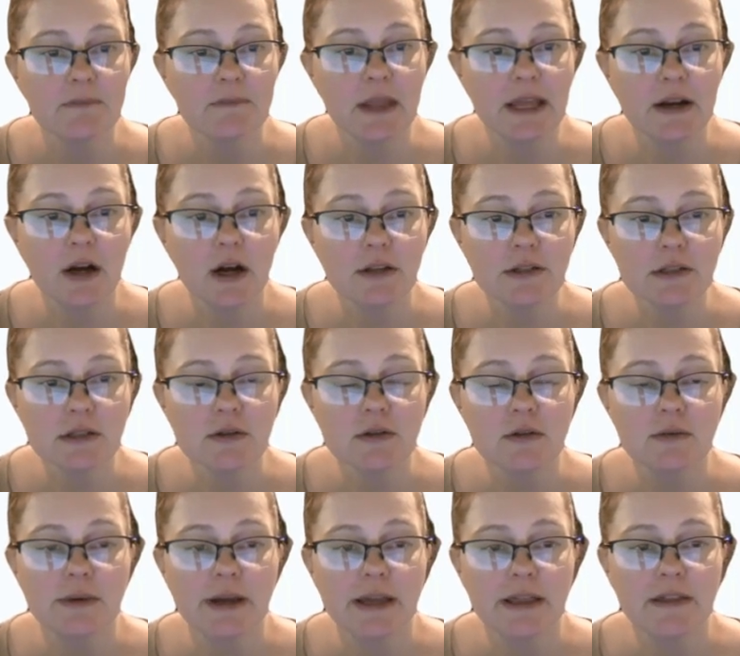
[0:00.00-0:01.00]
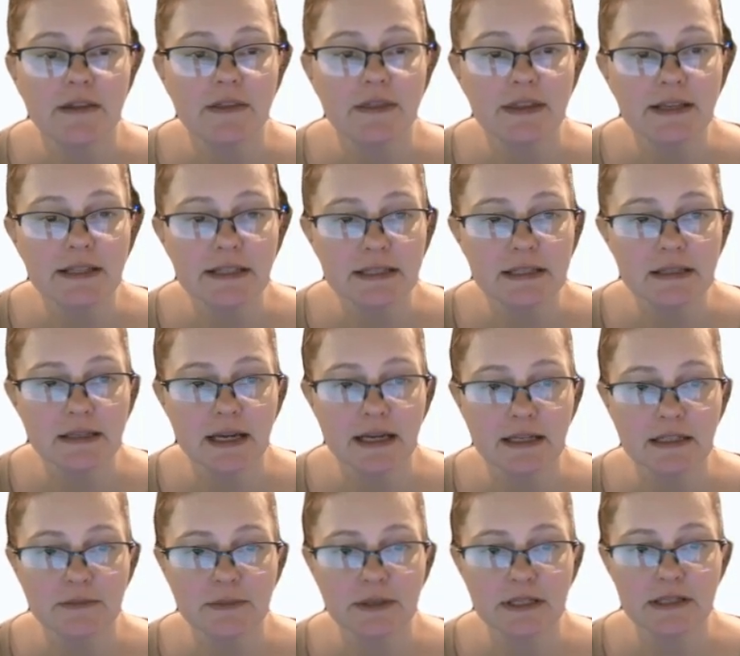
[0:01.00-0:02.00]
And also the way that this
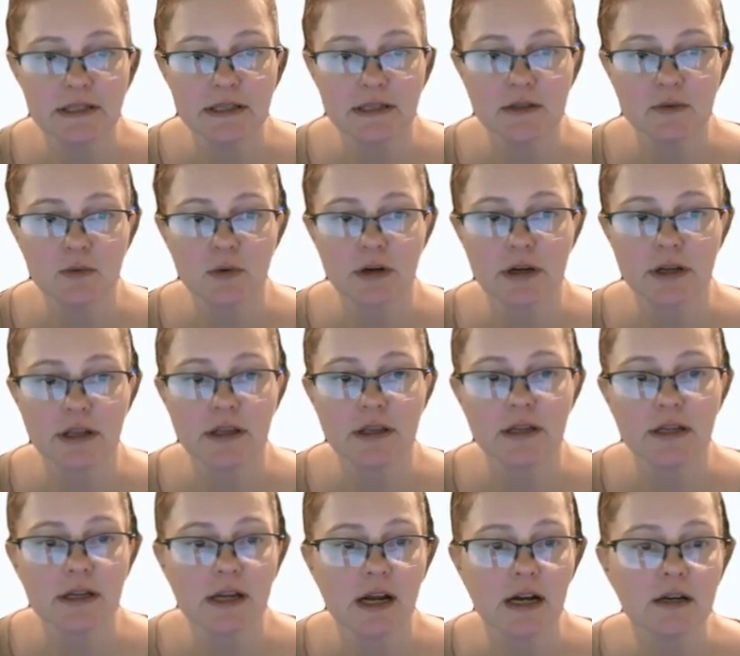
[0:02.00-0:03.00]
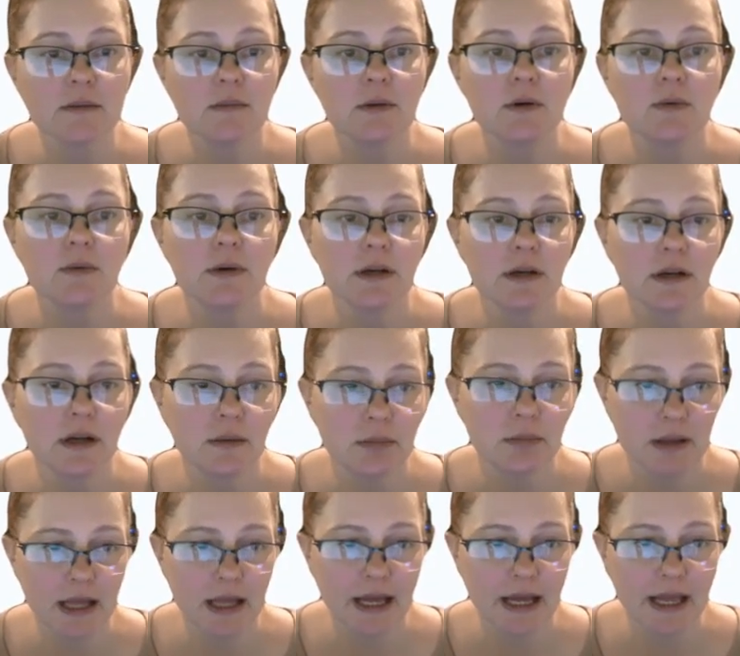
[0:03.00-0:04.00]
SBC is worded, the deductible wouldn't
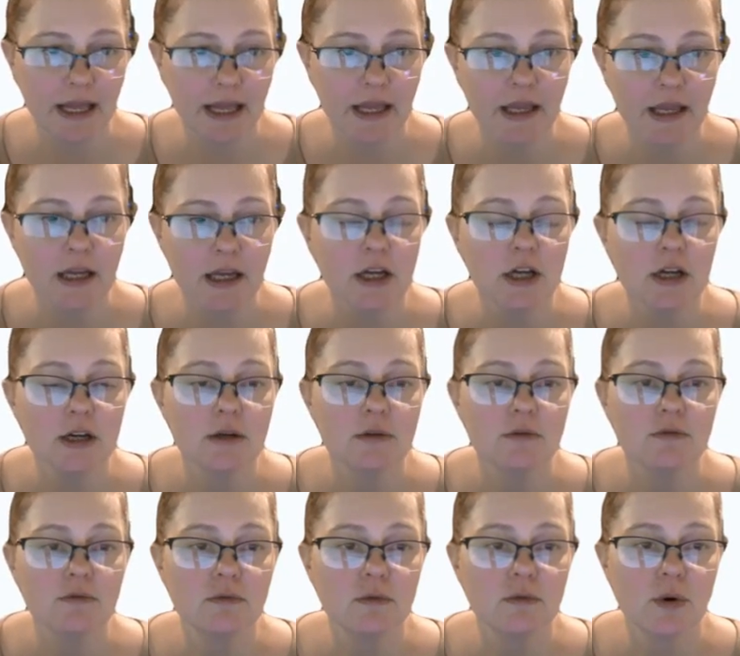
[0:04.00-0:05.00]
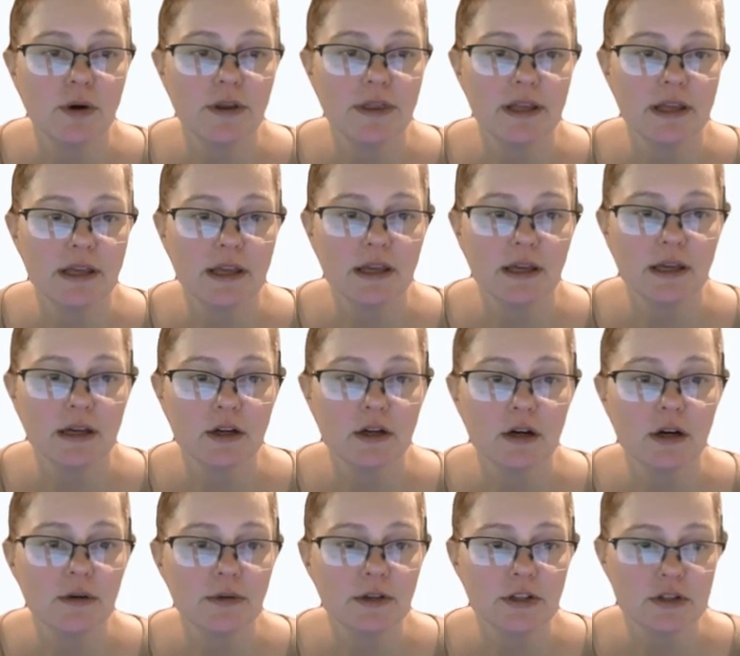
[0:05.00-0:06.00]
apply for the
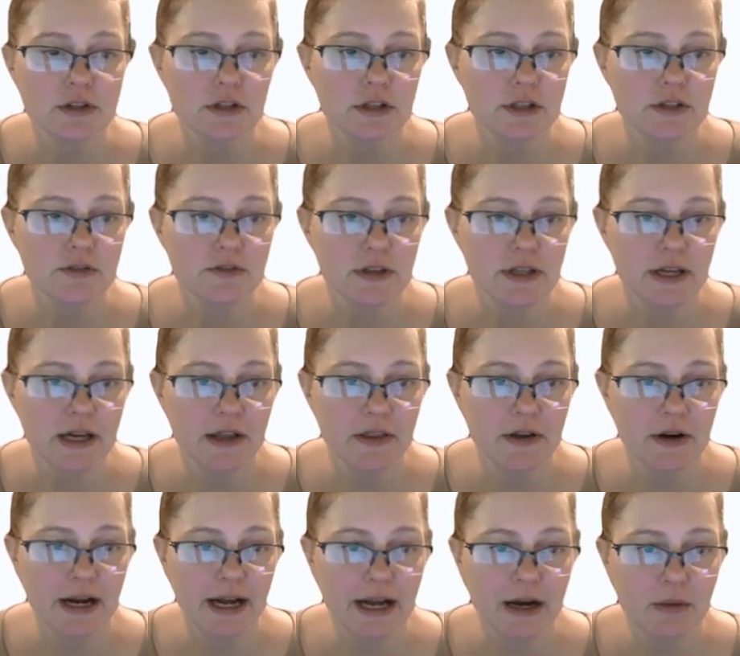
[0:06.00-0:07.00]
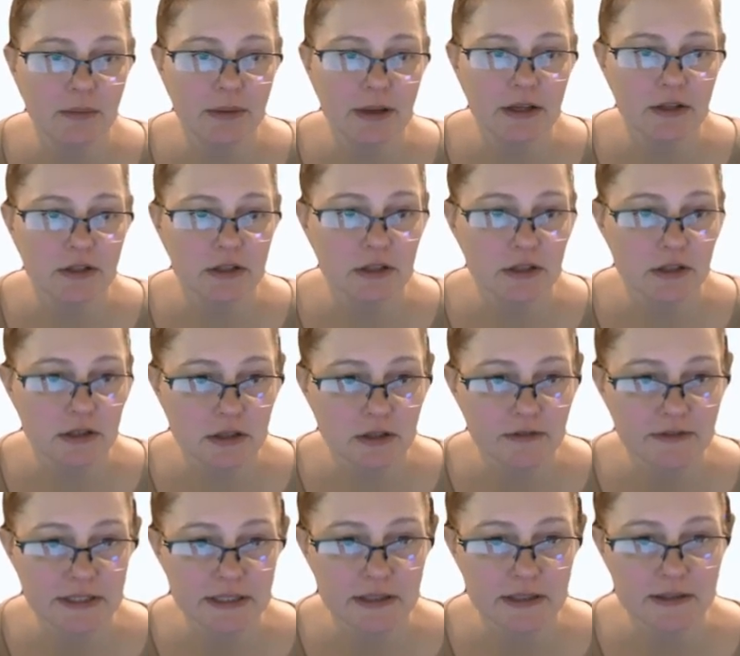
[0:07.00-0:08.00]
coinsurance for the other outpatient
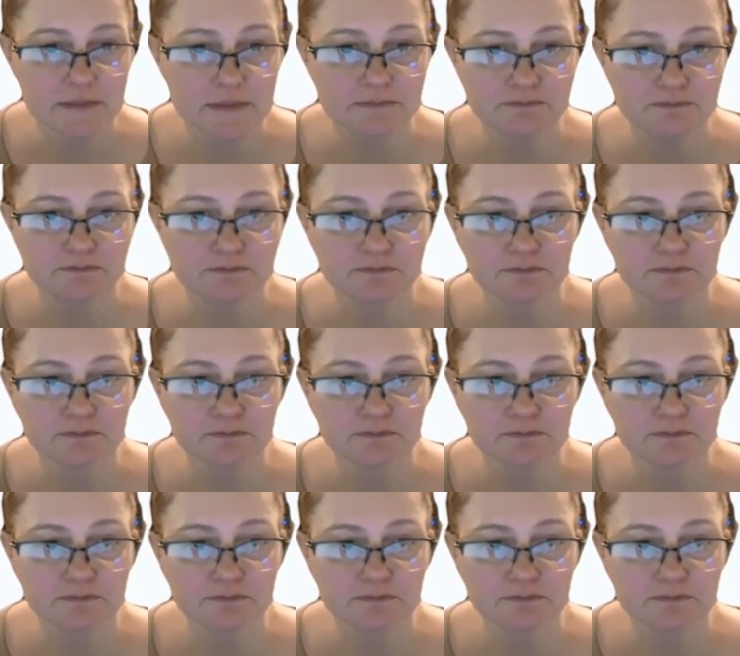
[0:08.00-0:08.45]
services.